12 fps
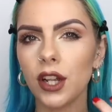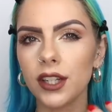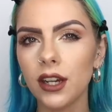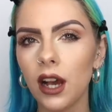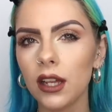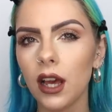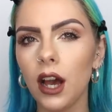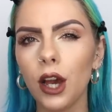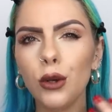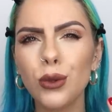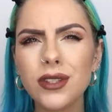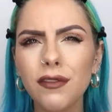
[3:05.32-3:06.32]
kind of colour.
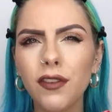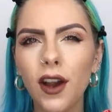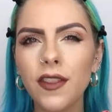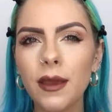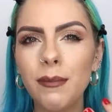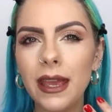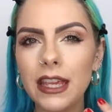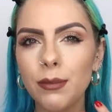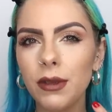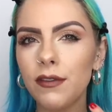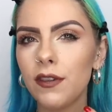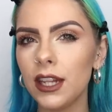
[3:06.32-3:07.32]
I also find they make
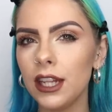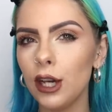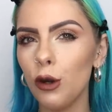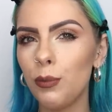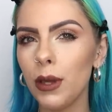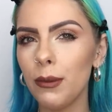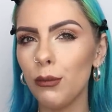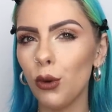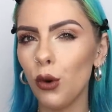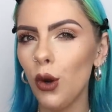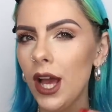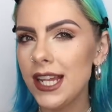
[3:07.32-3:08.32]
me feel a little bit
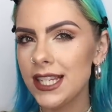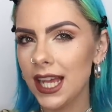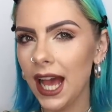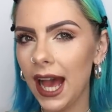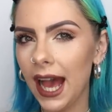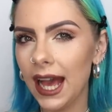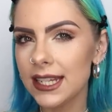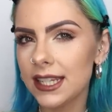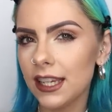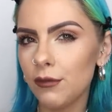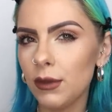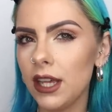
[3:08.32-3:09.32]
more tan to
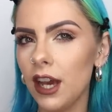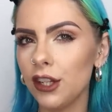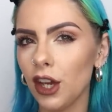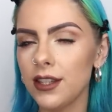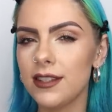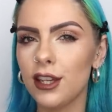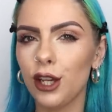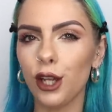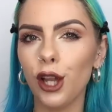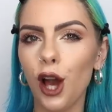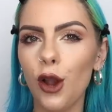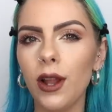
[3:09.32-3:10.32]
give me a nice
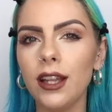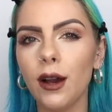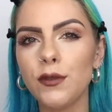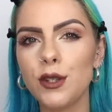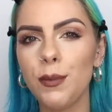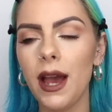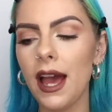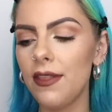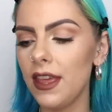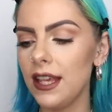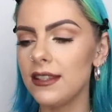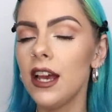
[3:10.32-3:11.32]
glow. I love to
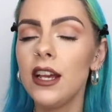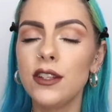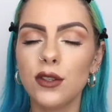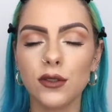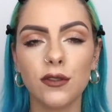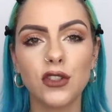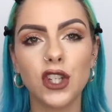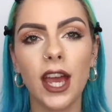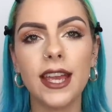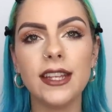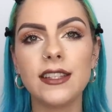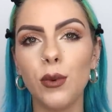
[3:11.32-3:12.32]
pair these sorts of
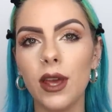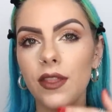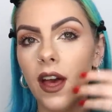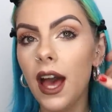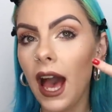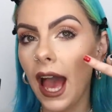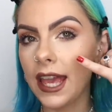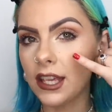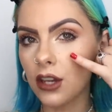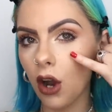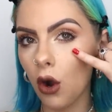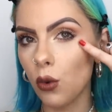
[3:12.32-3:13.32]
shades with a
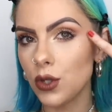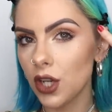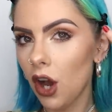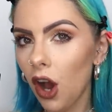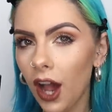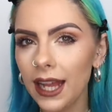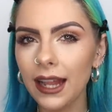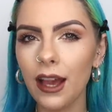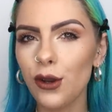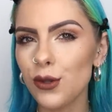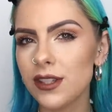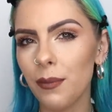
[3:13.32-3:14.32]
gold
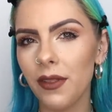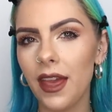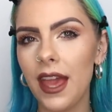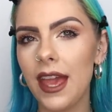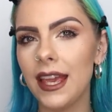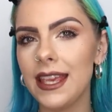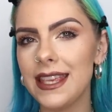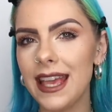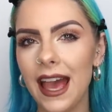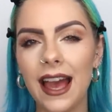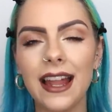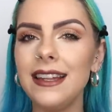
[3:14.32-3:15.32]
highlight or something.
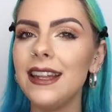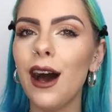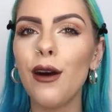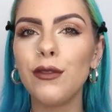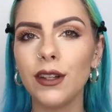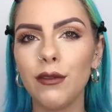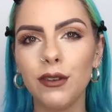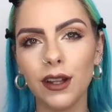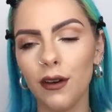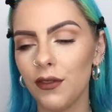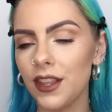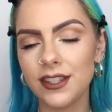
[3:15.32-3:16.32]
Yeah, love, love,
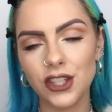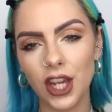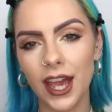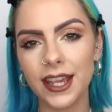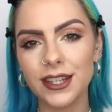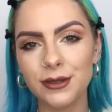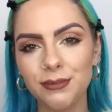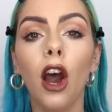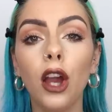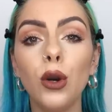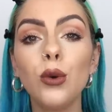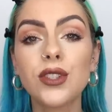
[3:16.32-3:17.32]
love this shade.
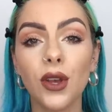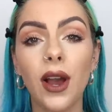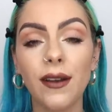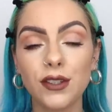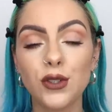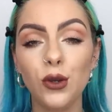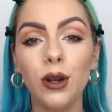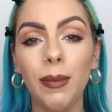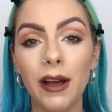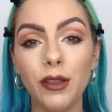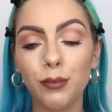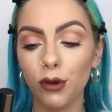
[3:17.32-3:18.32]
I also have to talk
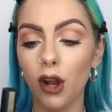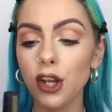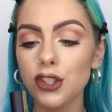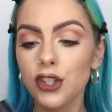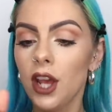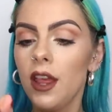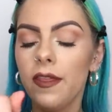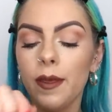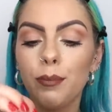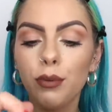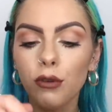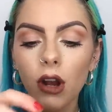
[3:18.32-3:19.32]
about the brush.
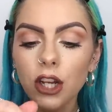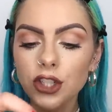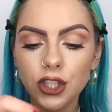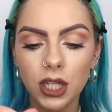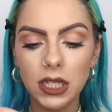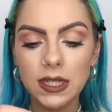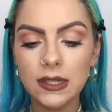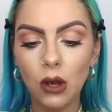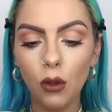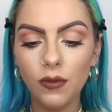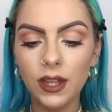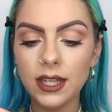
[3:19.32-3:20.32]
The brushes
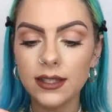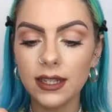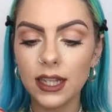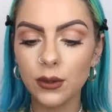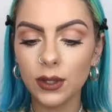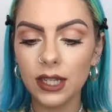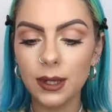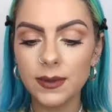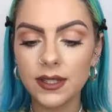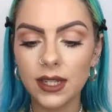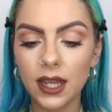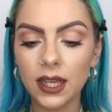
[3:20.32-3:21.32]
on these liquid
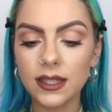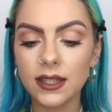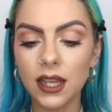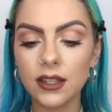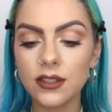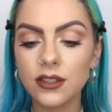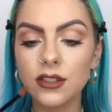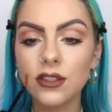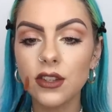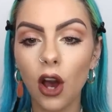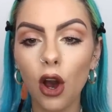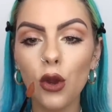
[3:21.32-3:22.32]
lipsticks is
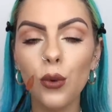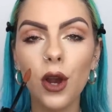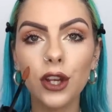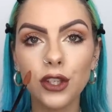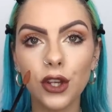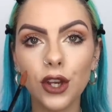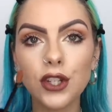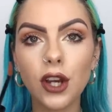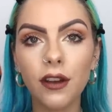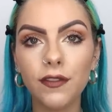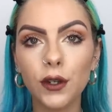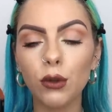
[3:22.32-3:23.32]
so good.
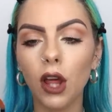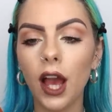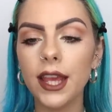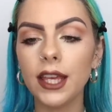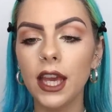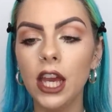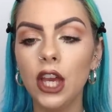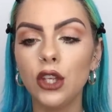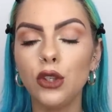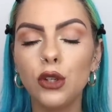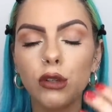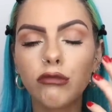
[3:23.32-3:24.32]
I feel like
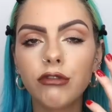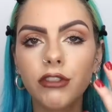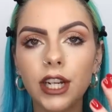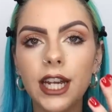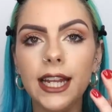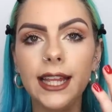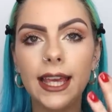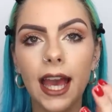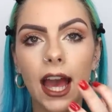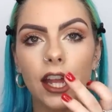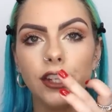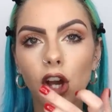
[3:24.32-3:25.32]
you can really
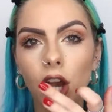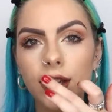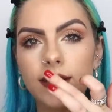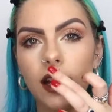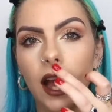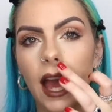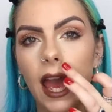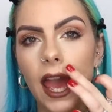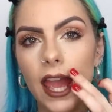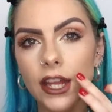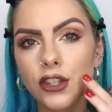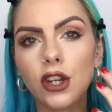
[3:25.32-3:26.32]
get a nice
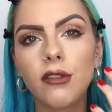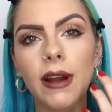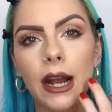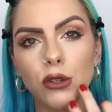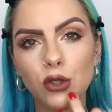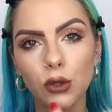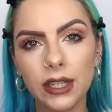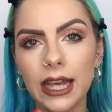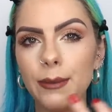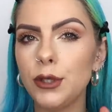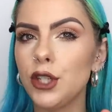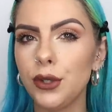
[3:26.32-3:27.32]
edge around your
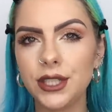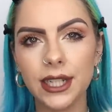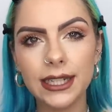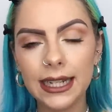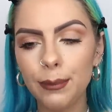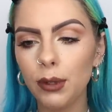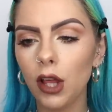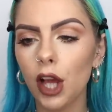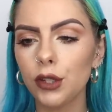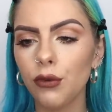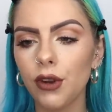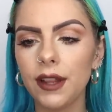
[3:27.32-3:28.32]
lip. You don't need a lip
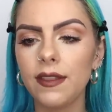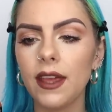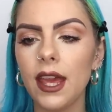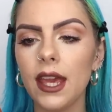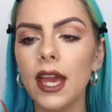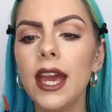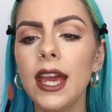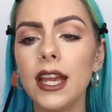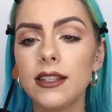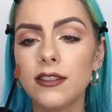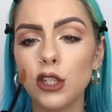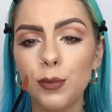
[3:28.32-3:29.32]
liner or anything.
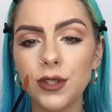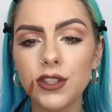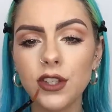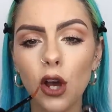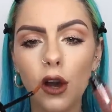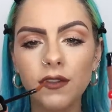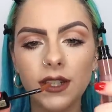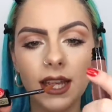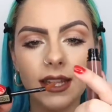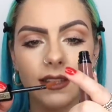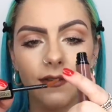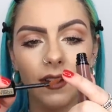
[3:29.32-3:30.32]
It's super soft,
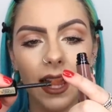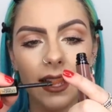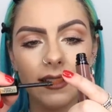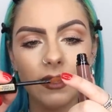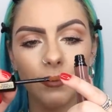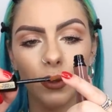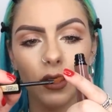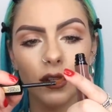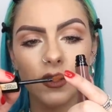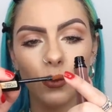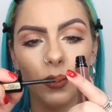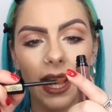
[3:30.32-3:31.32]
it's flexible
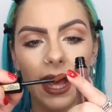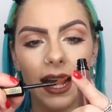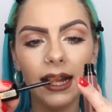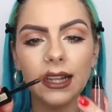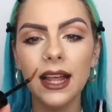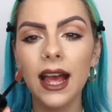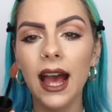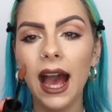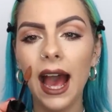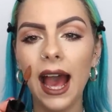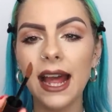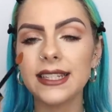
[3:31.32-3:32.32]
as well.
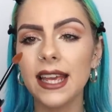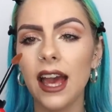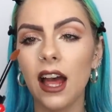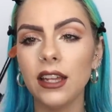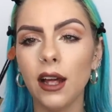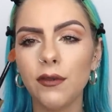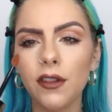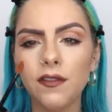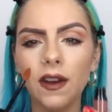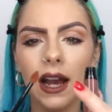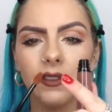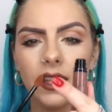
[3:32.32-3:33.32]
And yeah, I love the
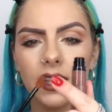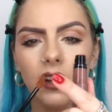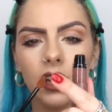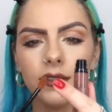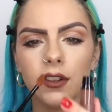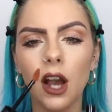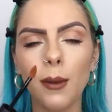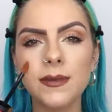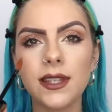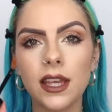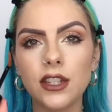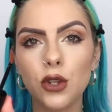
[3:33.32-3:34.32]
fact that it kind of
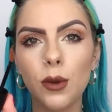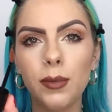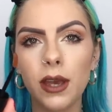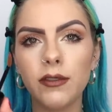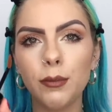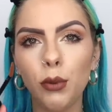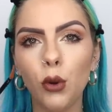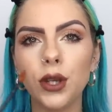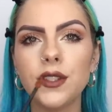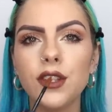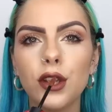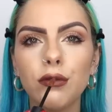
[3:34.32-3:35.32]
comes into a bit of a
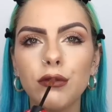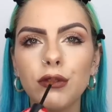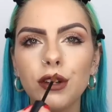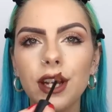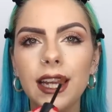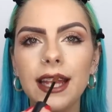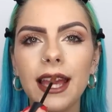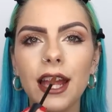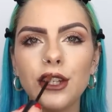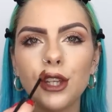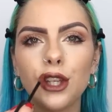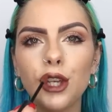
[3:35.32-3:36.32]
point so you can really get
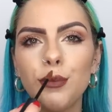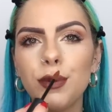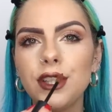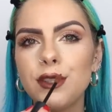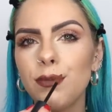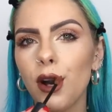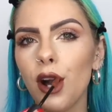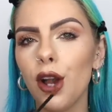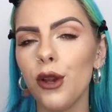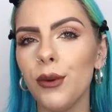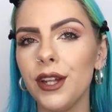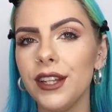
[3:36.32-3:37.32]
in your cupid's
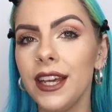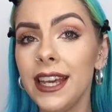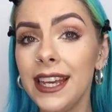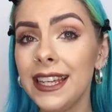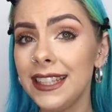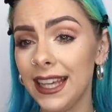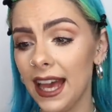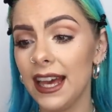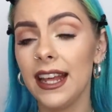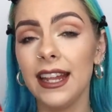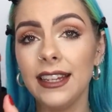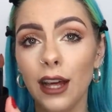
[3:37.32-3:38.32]
bow and
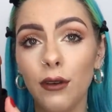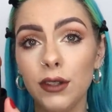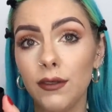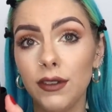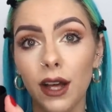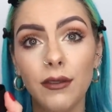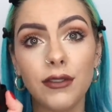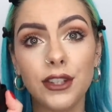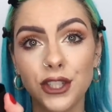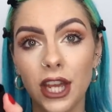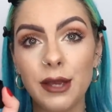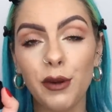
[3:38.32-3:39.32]
yeah, love, love, love
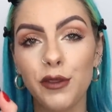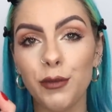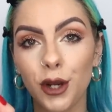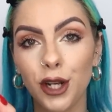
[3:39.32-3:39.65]
the shape of the